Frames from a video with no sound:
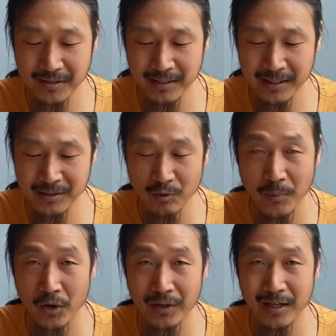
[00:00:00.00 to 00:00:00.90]
It's
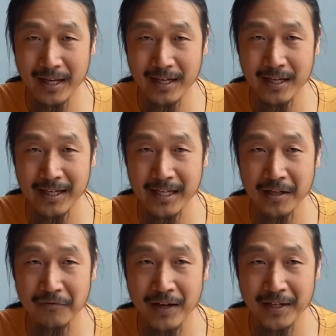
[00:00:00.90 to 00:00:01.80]
reported like he
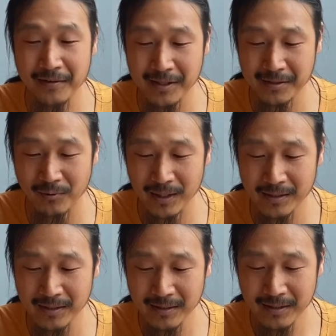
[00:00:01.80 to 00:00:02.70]
invented this one.
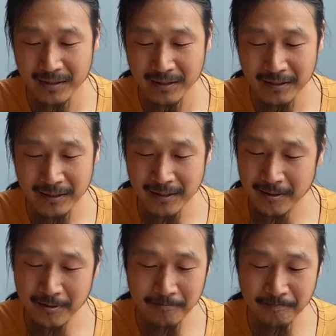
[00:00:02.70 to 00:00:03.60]

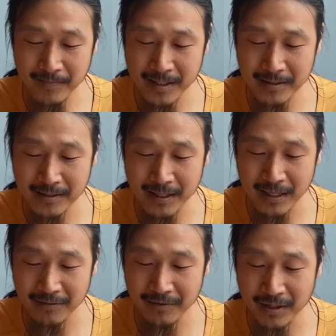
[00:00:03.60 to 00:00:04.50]
This kind
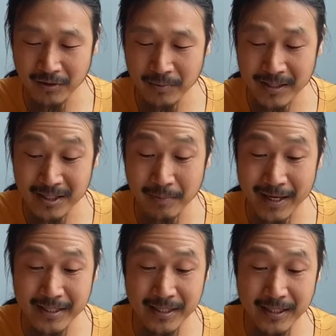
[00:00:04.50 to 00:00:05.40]
of a little bit
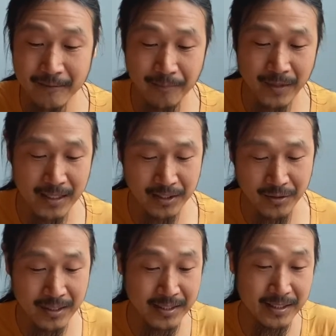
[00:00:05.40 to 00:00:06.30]
spicy. As you
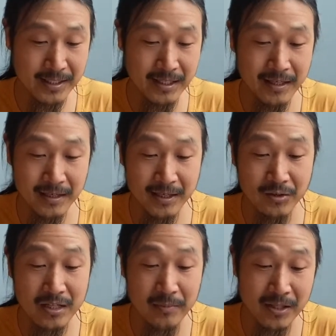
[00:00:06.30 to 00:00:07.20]
can see, close
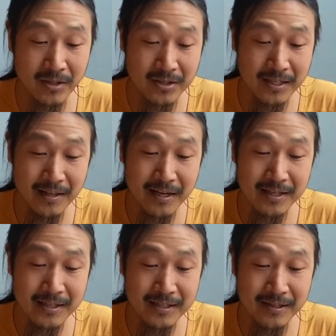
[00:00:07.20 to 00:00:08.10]
up did not see that
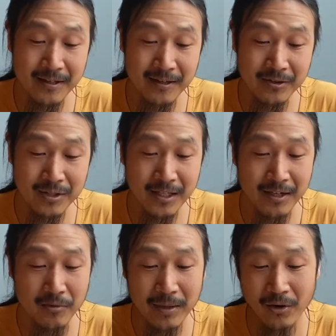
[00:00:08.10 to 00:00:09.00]
it's the, you see a
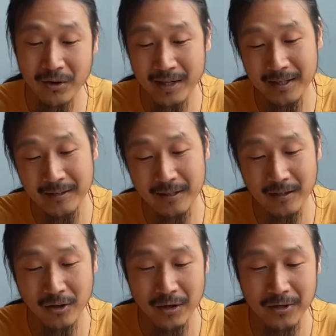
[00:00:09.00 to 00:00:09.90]
little bit oily,
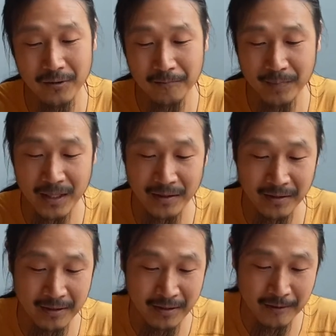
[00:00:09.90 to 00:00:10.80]
oil
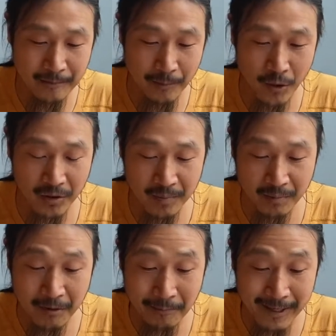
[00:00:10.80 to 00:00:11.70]
on the bottom of
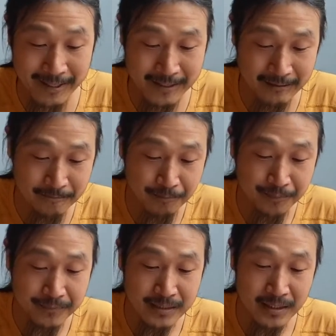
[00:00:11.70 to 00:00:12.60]
the plate.
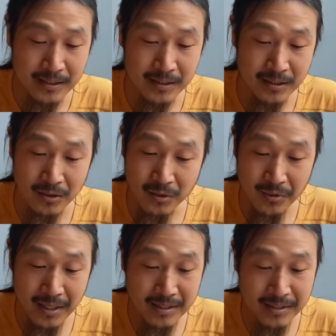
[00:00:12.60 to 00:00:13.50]
So
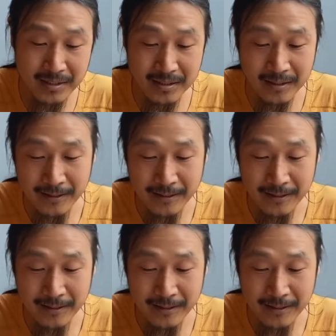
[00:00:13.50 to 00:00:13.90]
that's